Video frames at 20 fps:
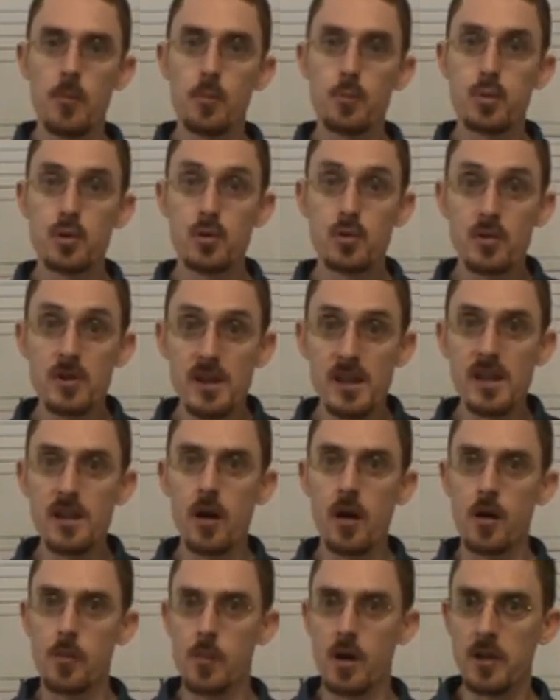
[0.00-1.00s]

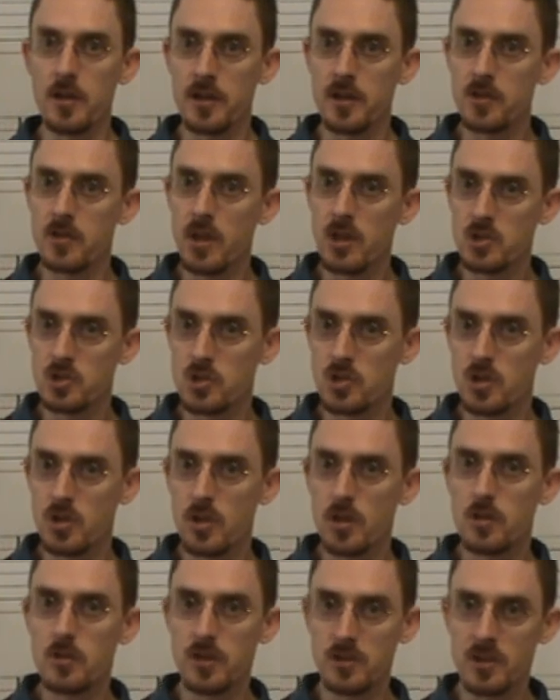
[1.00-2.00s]
pre-harmonic
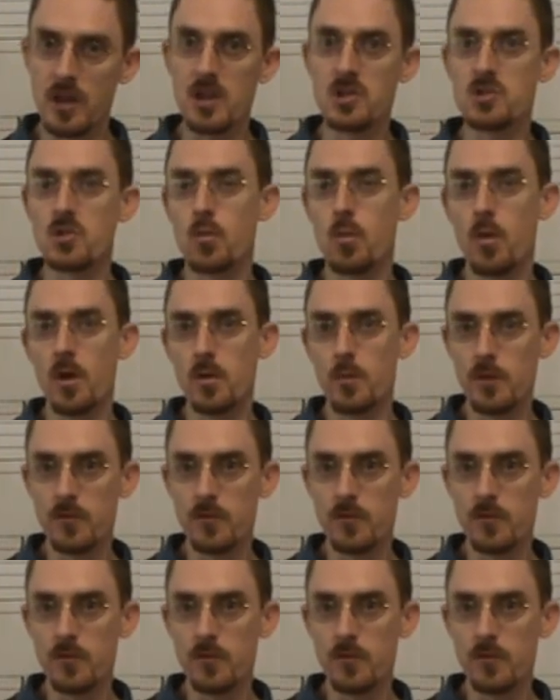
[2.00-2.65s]
dictation 1.